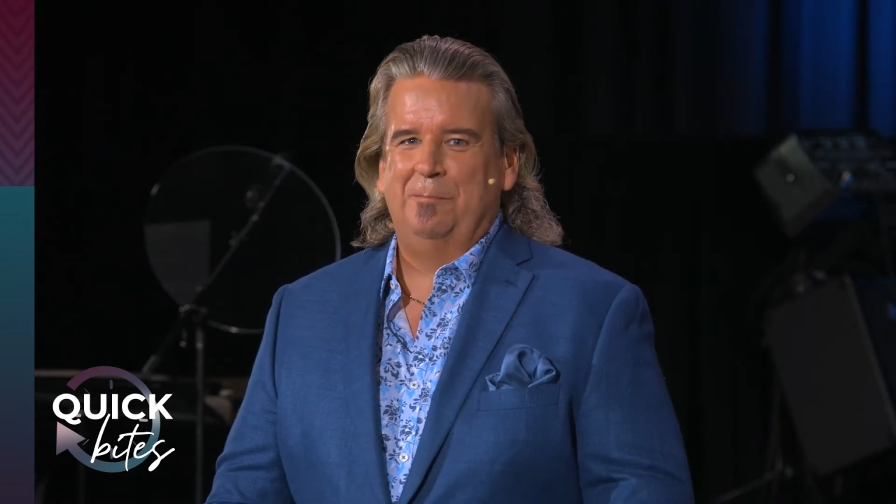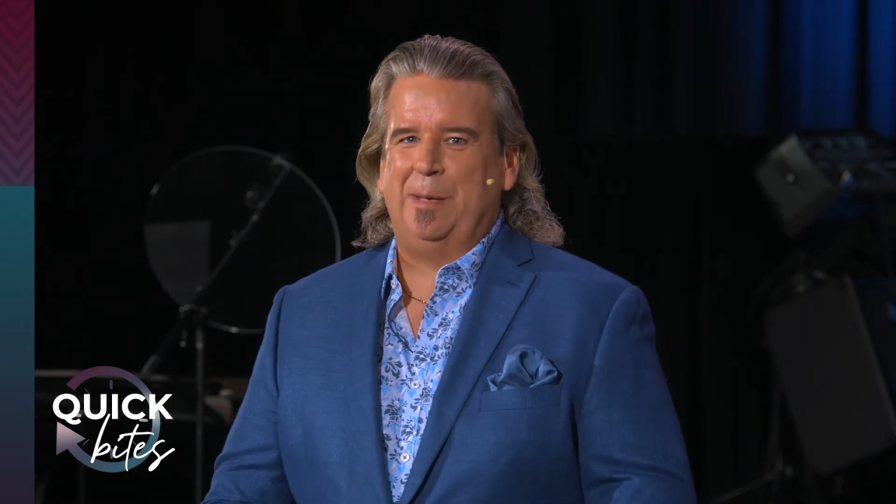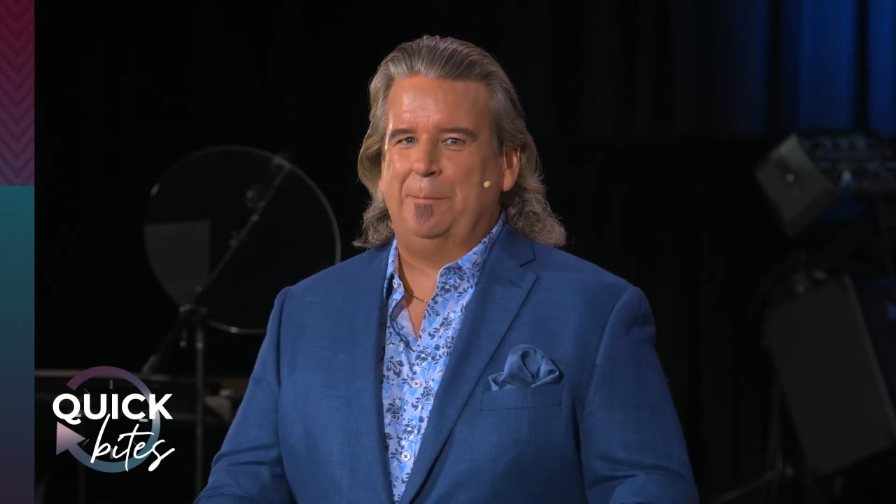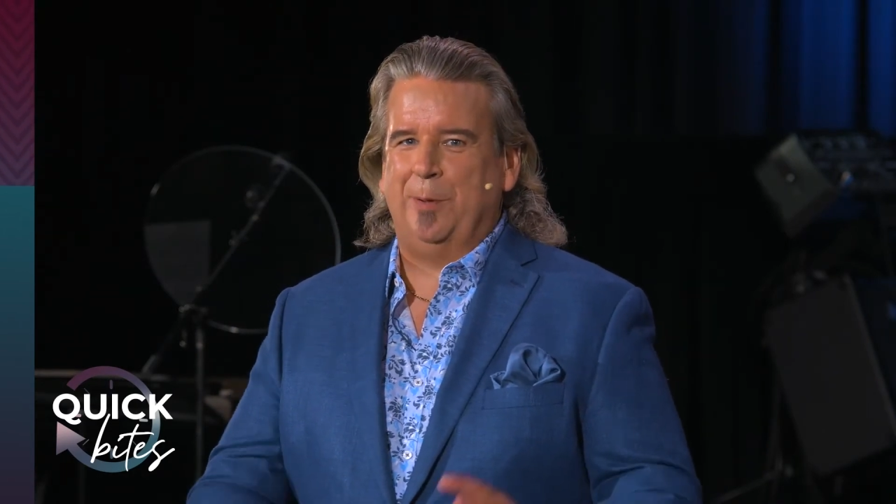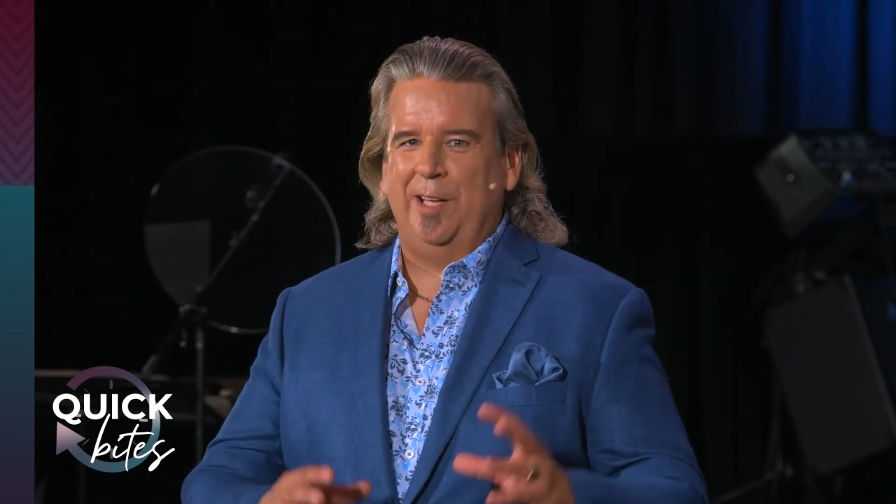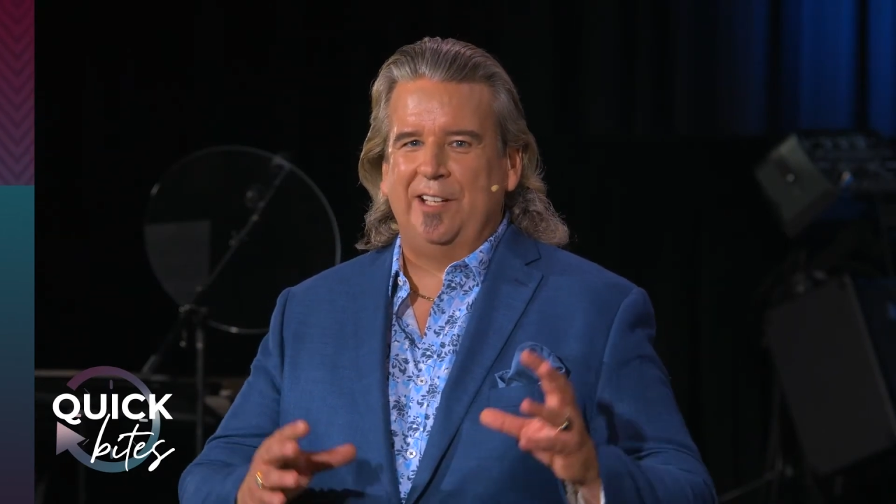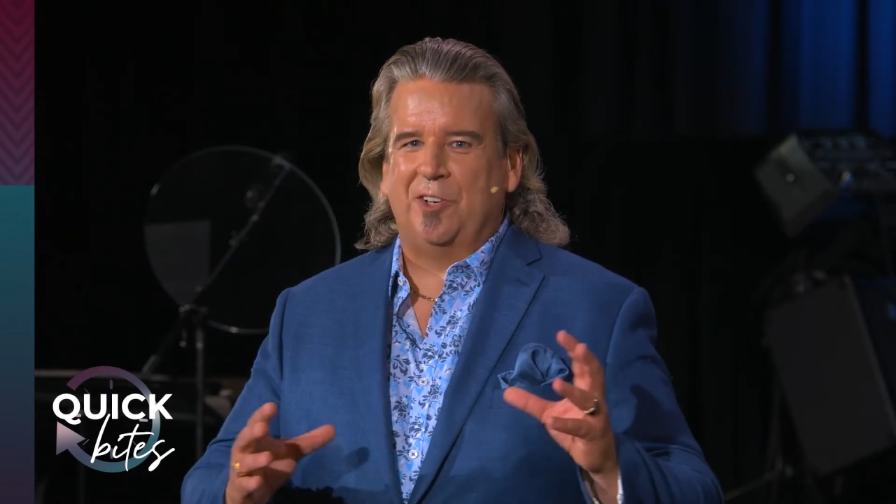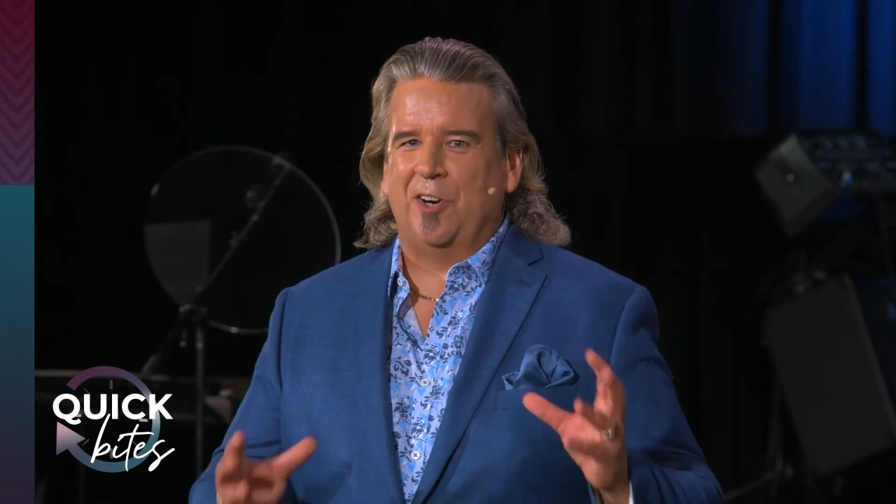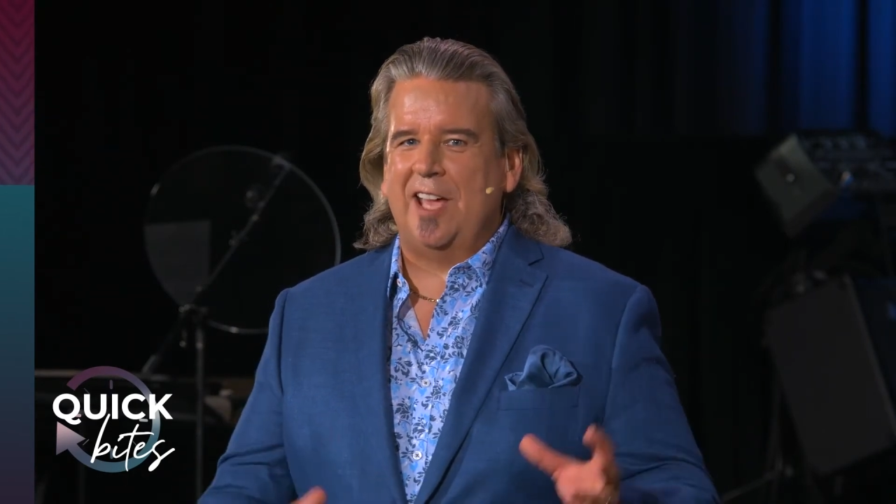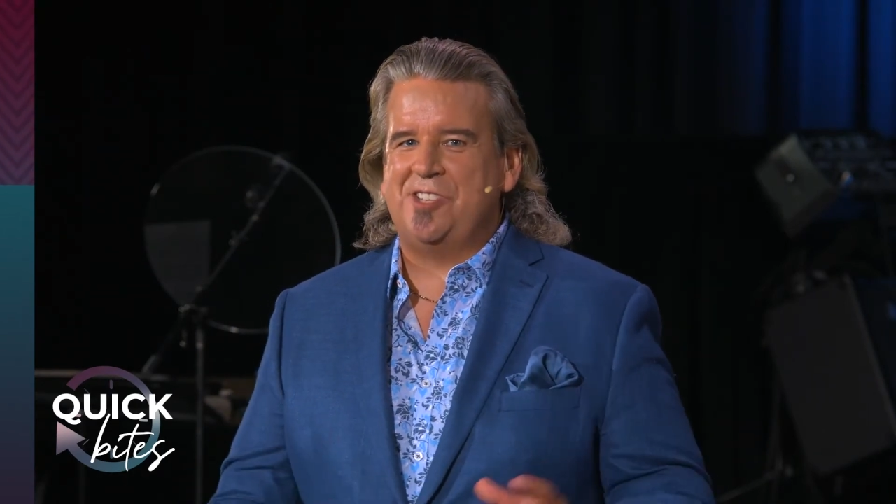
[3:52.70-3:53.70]
People in
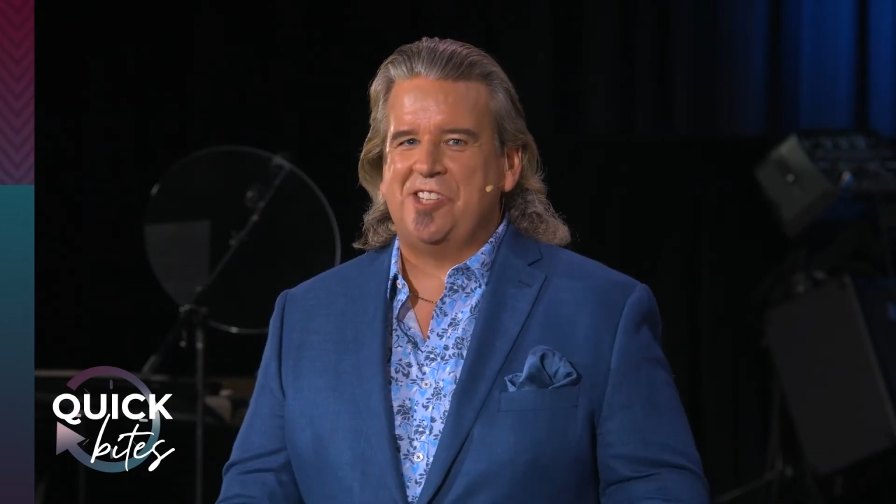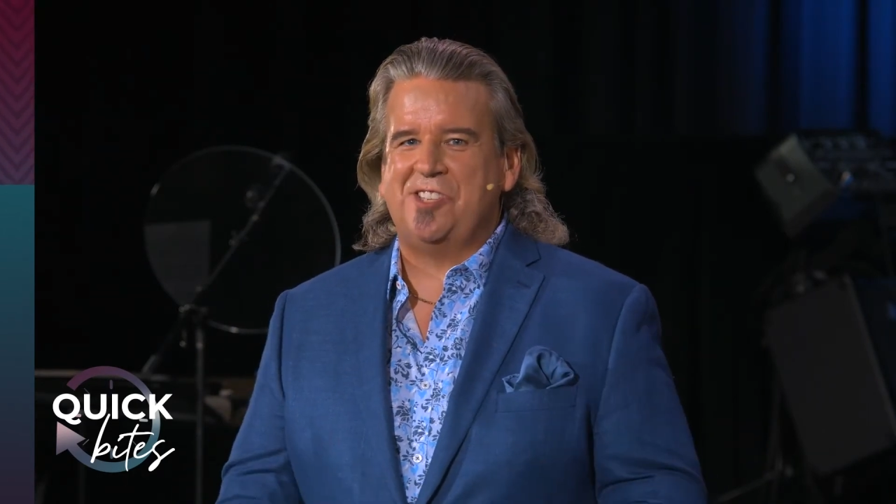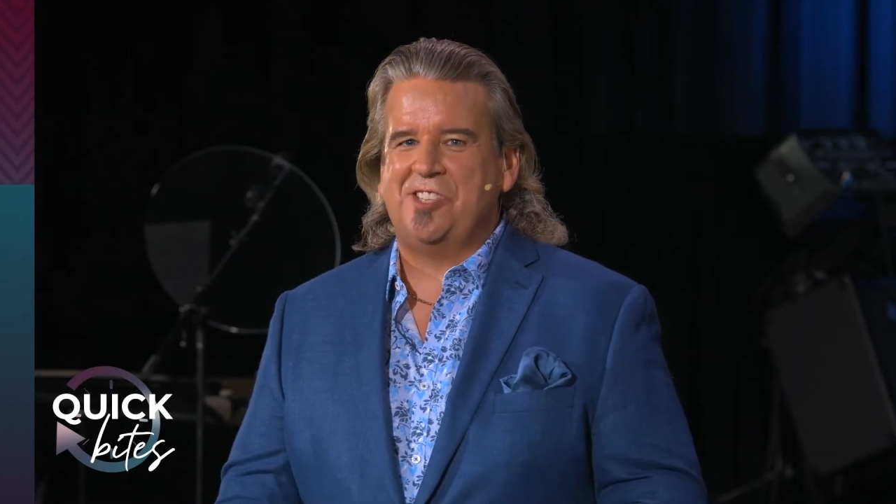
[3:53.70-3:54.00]
crisis